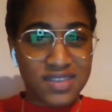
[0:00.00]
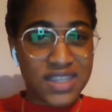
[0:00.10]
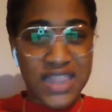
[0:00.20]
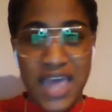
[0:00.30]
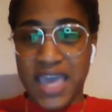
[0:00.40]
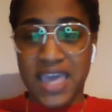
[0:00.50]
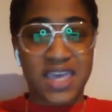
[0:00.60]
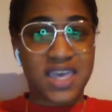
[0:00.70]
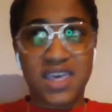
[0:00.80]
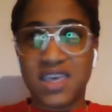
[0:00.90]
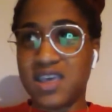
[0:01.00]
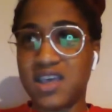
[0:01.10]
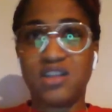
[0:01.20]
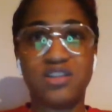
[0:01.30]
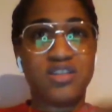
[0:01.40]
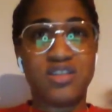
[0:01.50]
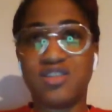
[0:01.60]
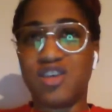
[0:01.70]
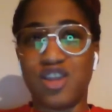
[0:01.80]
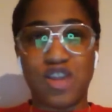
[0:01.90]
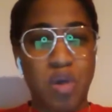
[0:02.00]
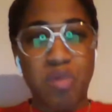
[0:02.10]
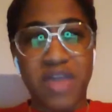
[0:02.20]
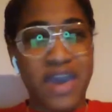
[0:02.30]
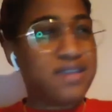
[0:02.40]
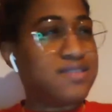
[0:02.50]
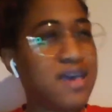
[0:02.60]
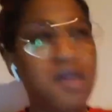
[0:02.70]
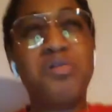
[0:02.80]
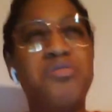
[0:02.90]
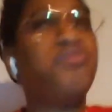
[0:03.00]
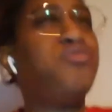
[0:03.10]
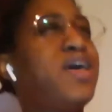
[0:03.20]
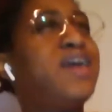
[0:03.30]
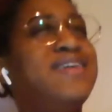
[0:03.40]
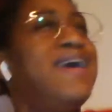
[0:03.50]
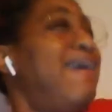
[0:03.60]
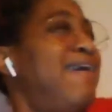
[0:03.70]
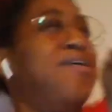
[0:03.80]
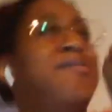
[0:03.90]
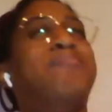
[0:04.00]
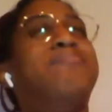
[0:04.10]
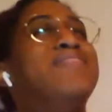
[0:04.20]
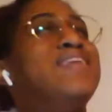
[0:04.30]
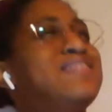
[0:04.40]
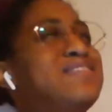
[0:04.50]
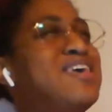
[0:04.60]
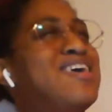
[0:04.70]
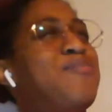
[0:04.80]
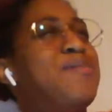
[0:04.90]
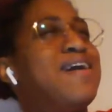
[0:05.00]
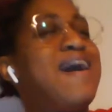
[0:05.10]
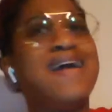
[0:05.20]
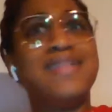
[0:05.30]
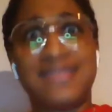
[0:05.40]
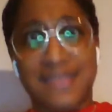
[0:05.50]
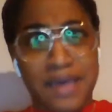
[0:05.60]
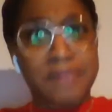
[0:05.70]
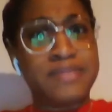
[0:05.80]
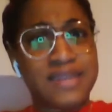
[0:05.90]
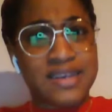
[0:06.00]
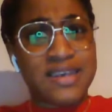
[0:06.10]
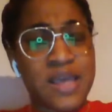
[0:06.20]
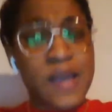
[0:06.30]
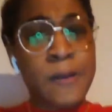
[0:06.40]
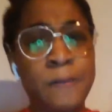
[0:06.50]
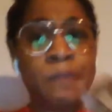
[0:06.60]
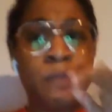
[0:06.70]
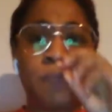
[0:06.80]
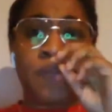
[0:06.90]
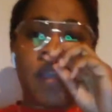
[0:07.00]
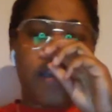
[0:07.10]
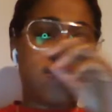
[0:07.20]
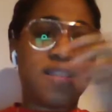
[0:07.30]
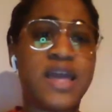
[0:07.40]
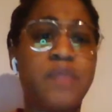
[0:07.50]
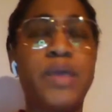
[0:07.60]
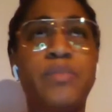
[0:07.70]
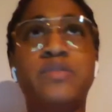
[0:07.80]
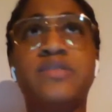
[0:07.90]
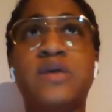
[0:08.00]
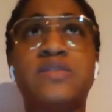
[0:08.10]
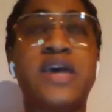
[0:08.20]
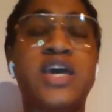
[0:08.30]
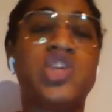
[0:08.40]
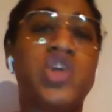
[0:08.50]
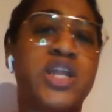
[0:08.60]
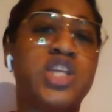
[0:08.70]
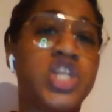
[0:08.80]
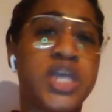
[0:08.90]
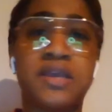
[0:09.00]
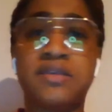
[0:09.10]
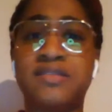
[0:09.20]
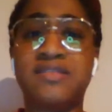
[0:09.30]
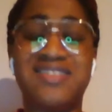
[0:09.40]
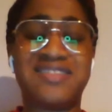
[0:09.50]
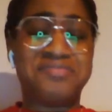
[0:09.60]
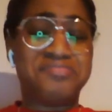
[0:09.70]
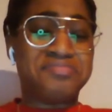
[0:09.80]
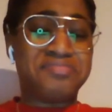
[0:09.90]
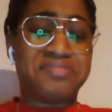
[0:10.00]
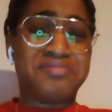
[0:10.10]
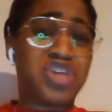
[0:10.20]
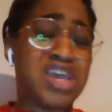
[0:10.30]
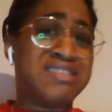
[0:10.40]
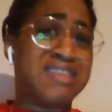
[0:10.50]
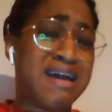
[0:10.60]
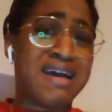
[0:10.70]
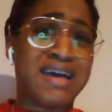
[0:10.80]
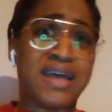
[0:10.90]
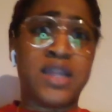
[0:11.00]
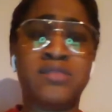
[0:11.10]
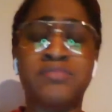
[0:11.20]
Like, to know thyself, like, damn, what a concept. Because a lot of people is outside trying to chase God.